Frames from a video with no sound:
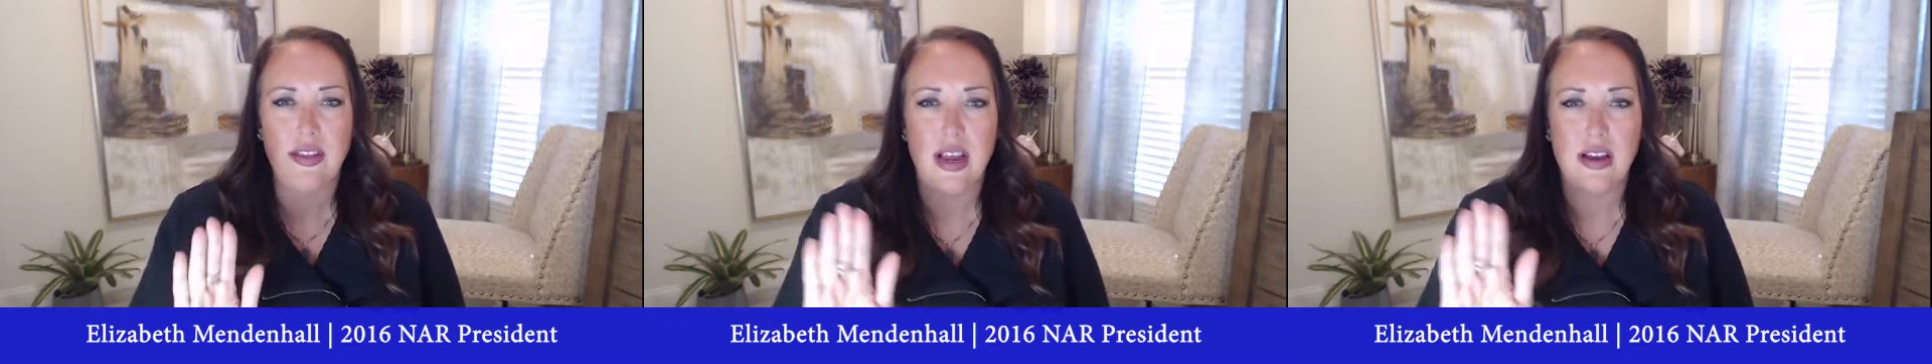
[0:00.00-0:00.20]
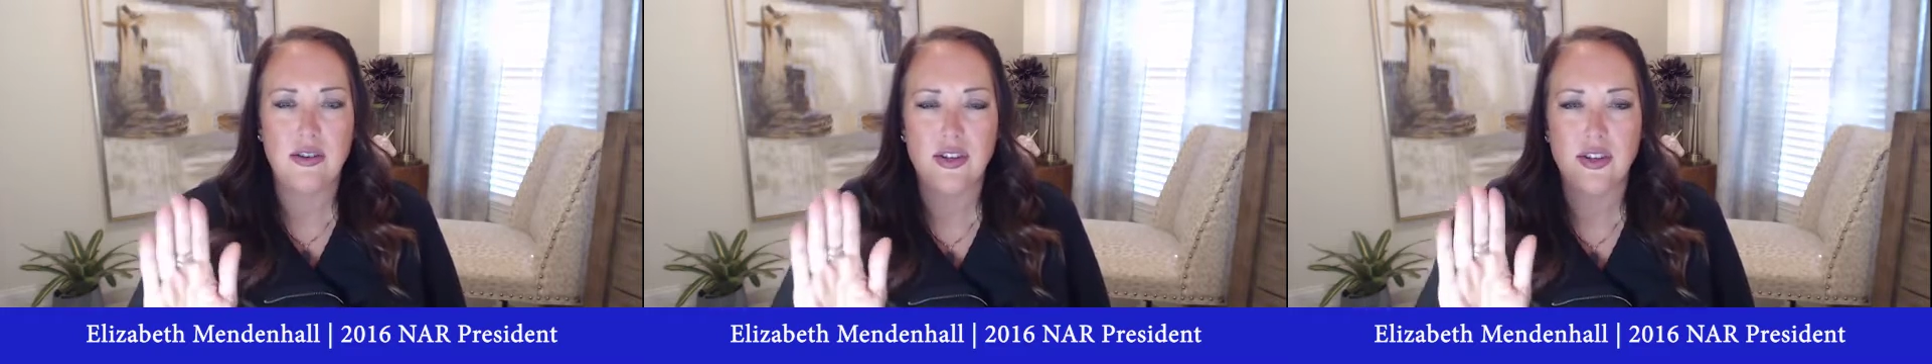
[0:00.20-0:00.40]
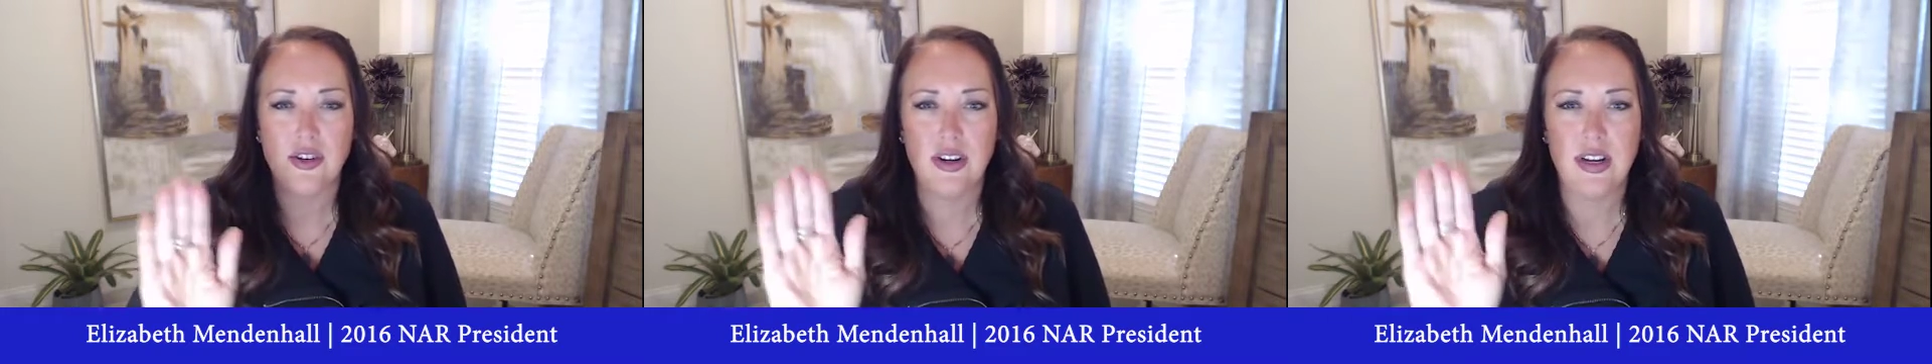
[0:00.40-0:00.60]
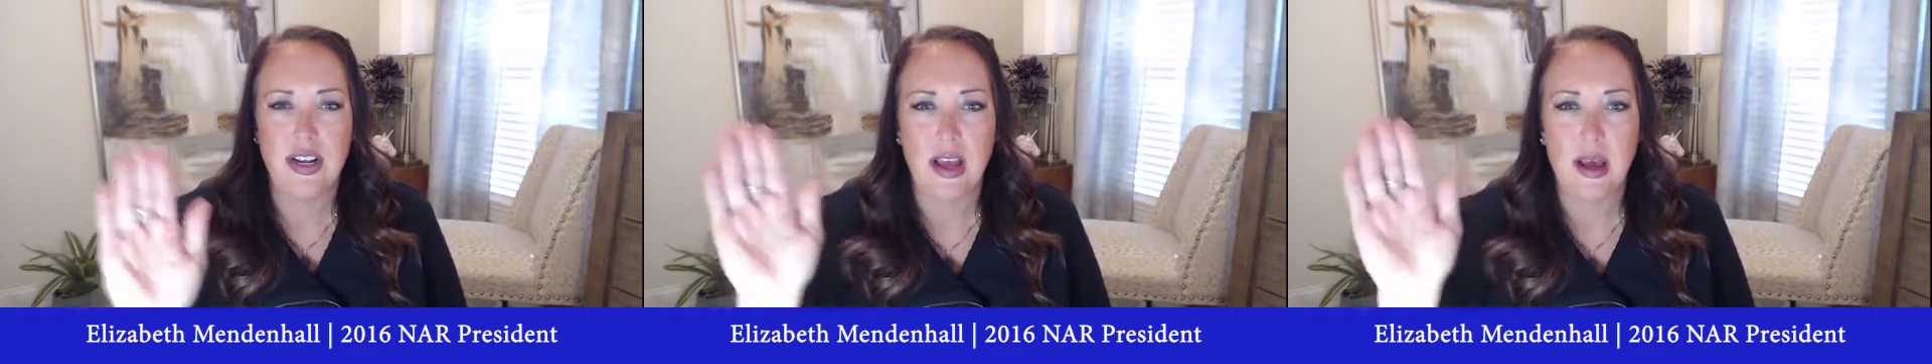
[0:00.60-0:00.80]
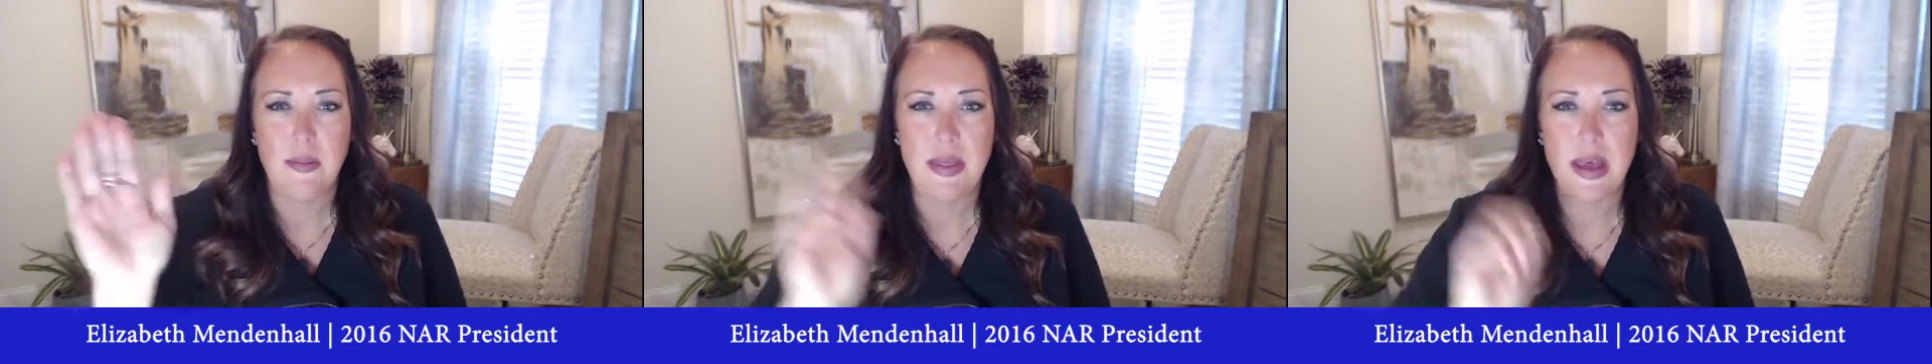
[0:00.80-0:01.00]
that
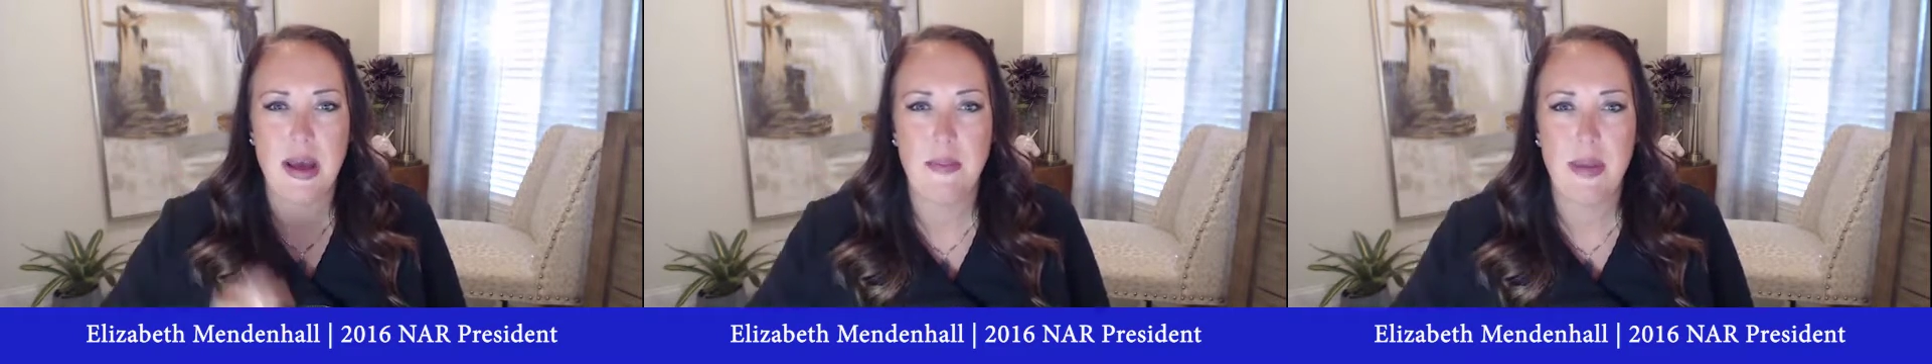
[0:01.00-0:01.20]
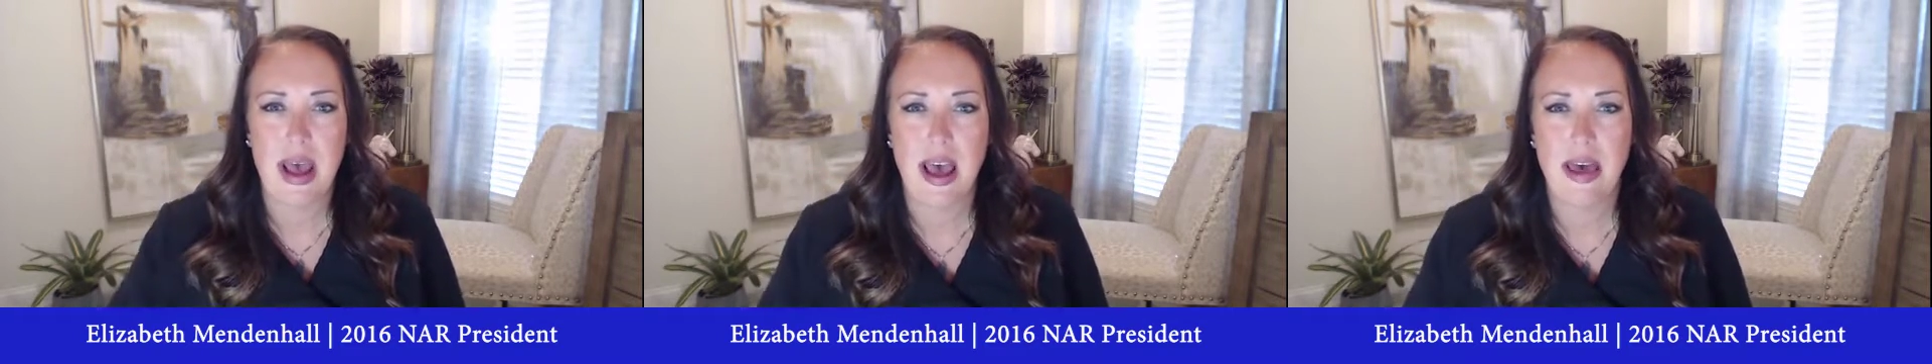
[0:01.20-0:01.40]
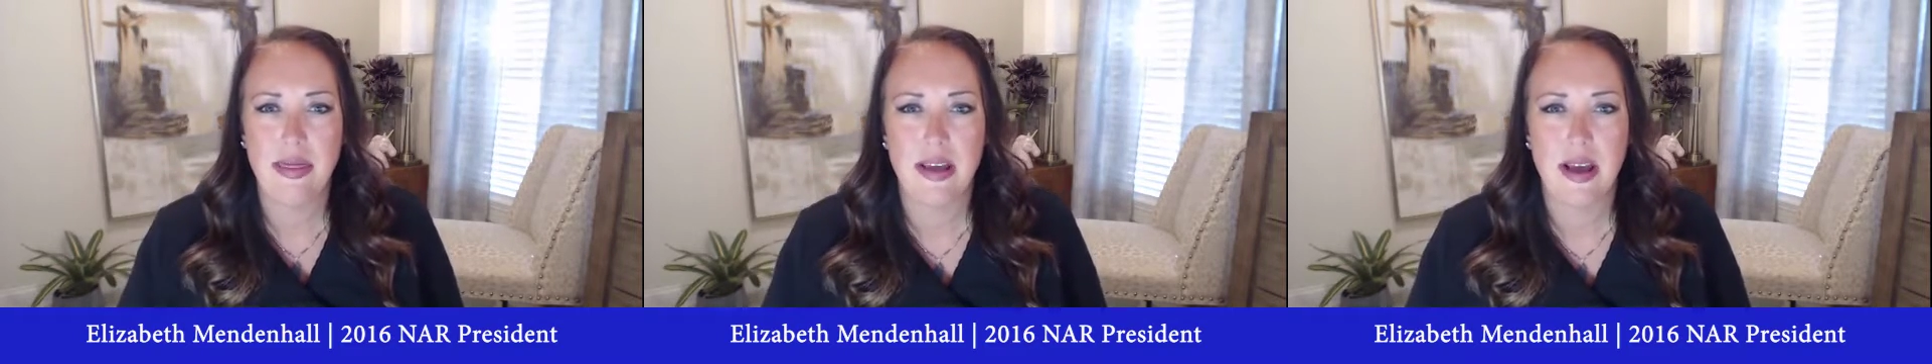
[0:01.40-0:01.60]
journey up that path,